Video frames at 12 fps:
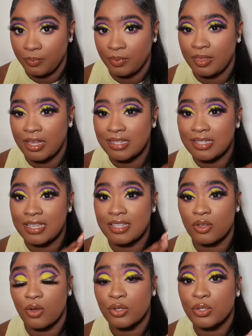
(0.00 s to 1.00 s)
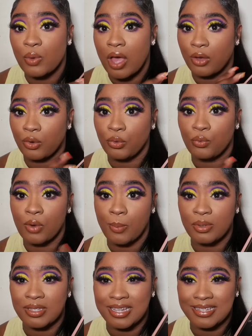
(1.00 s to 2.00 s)
this is also a good
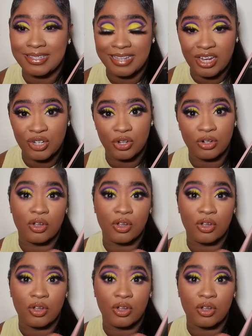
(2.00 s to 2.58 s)
representation